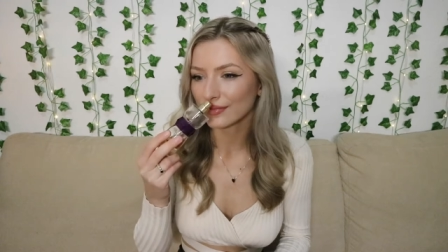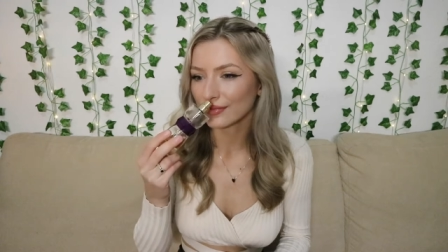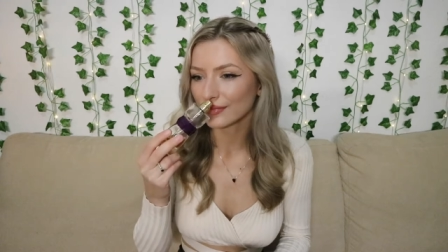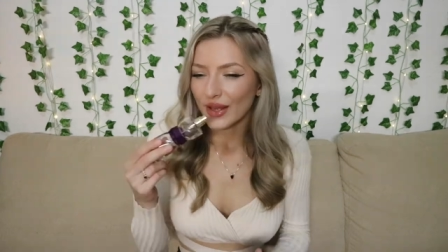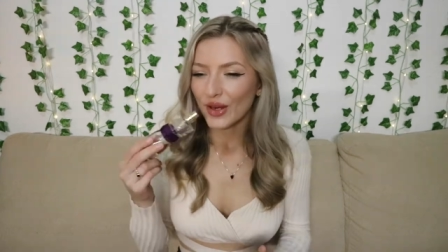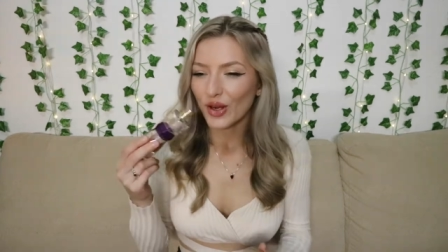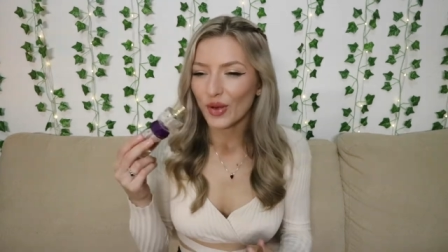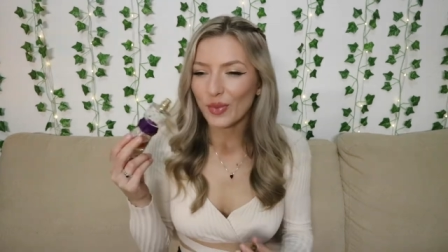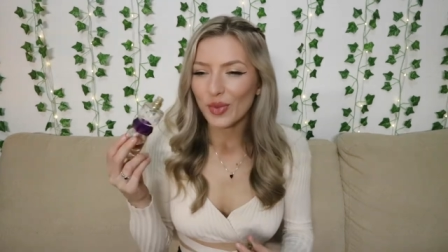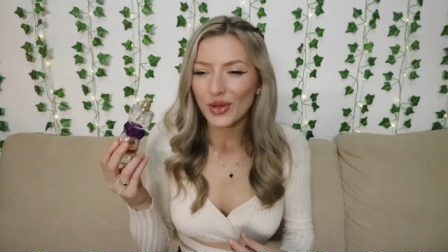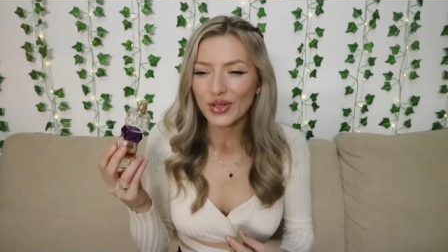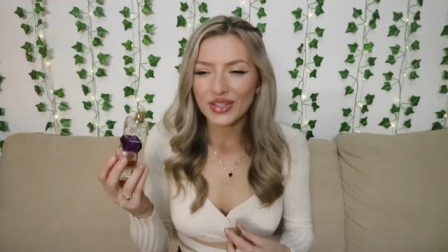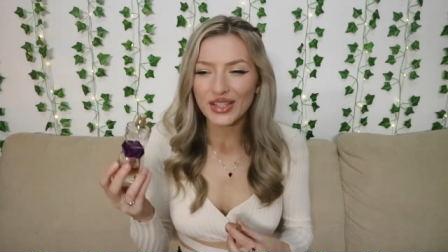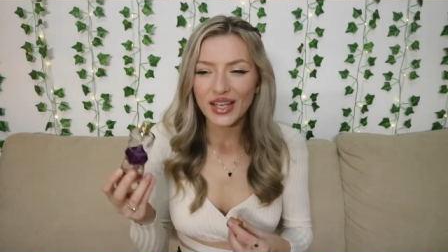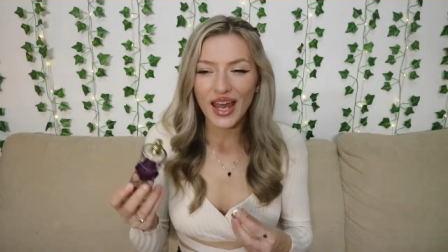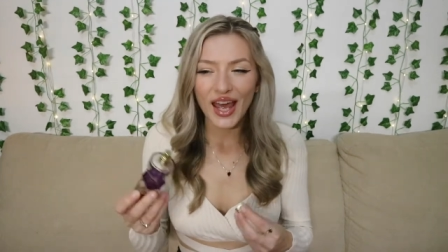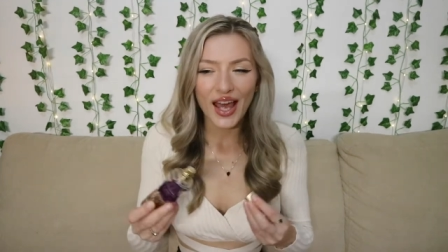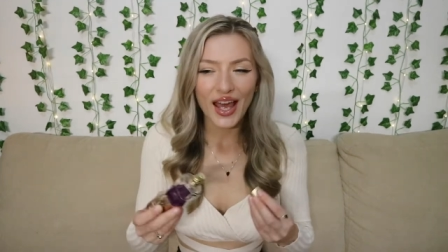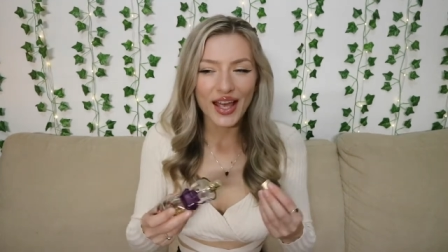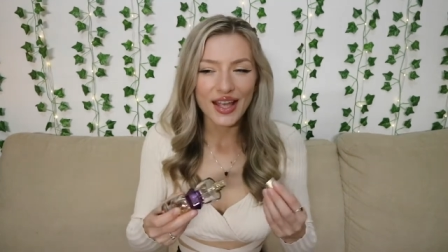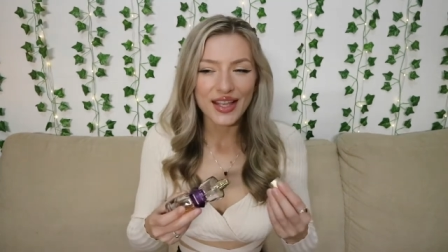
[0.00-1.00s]
It
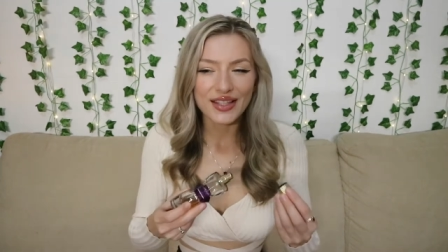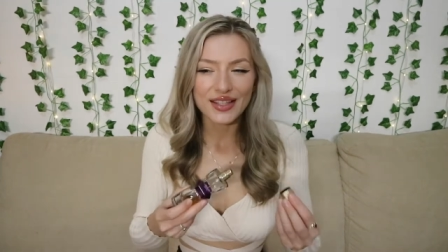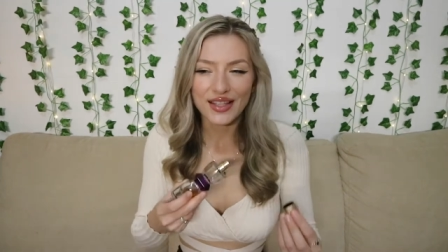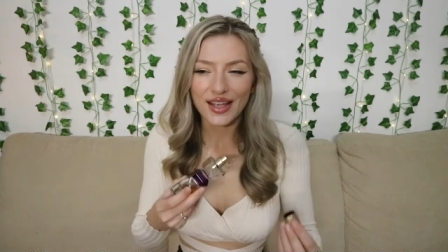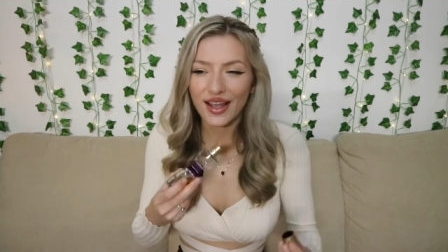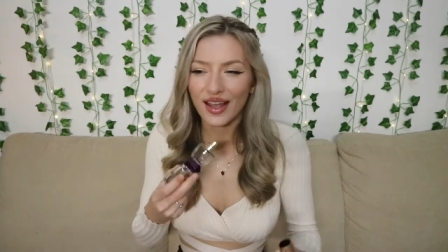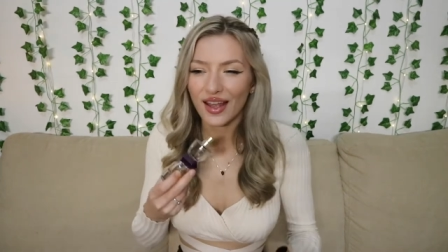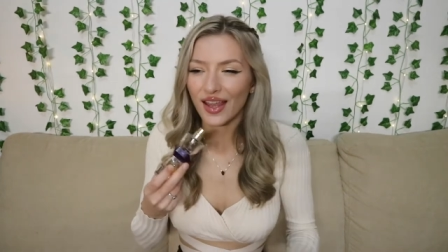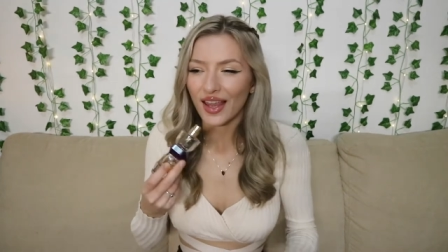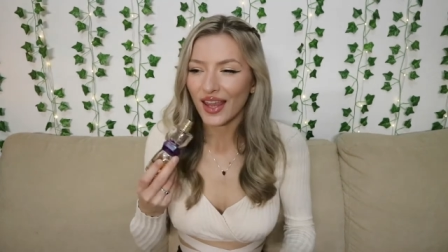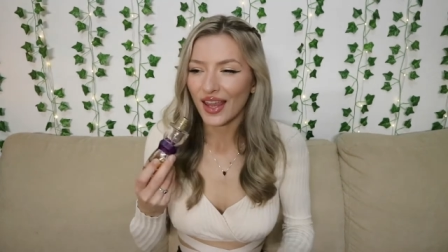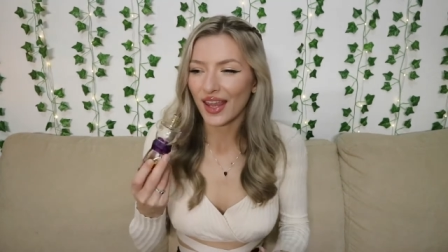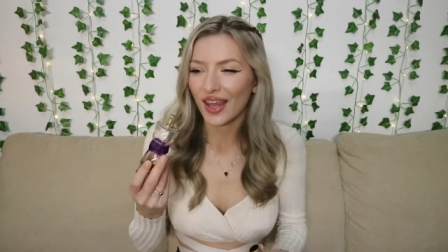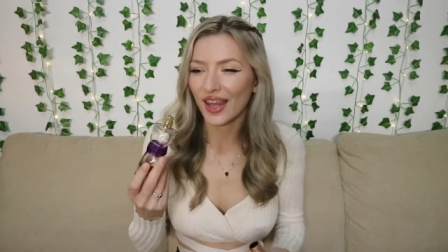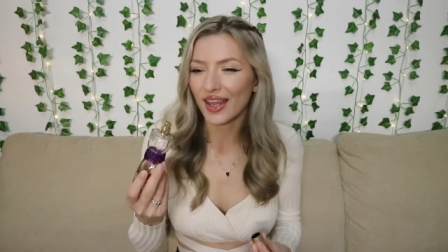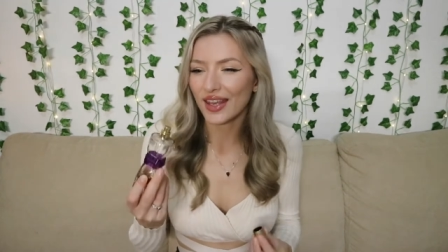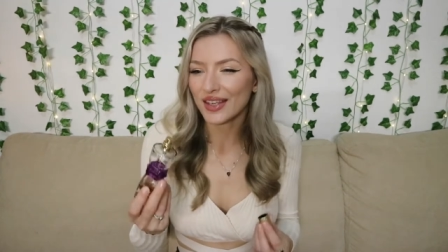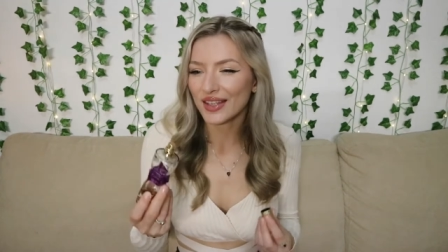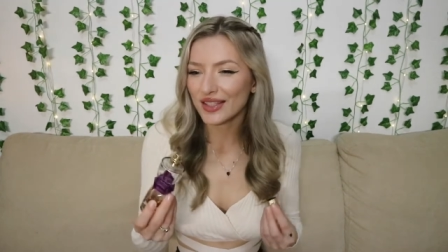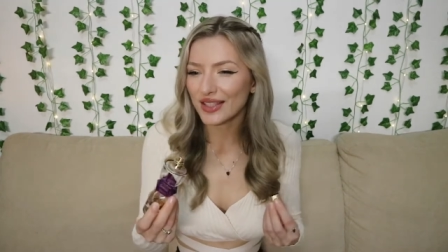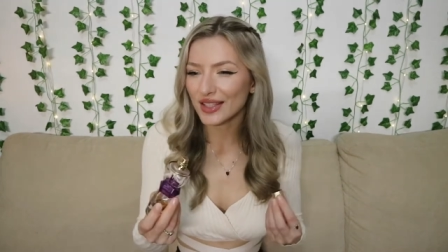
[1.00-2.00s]
almost has a
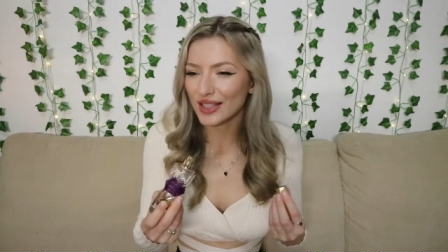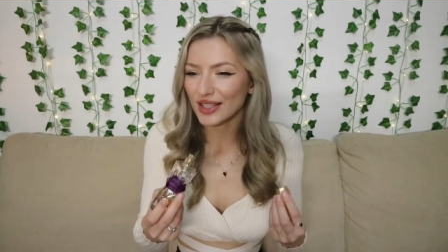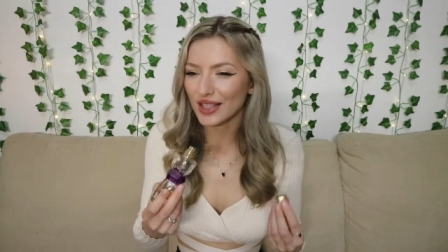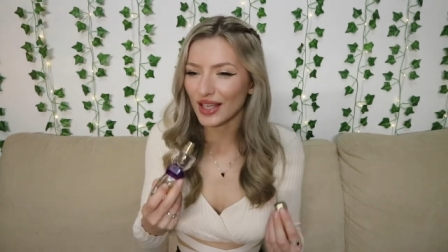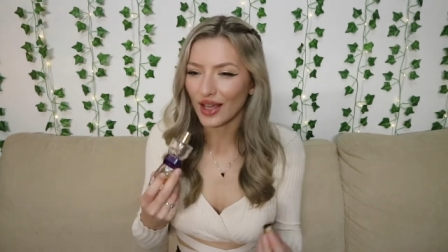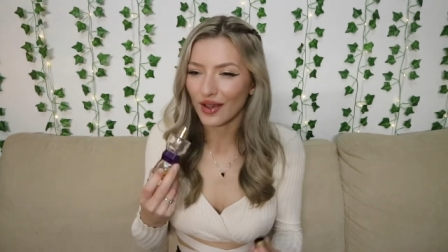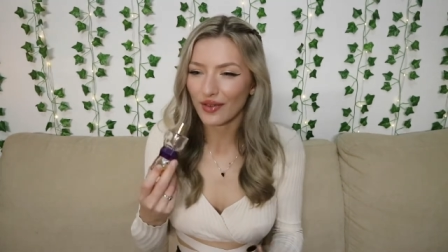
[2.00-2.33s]
hint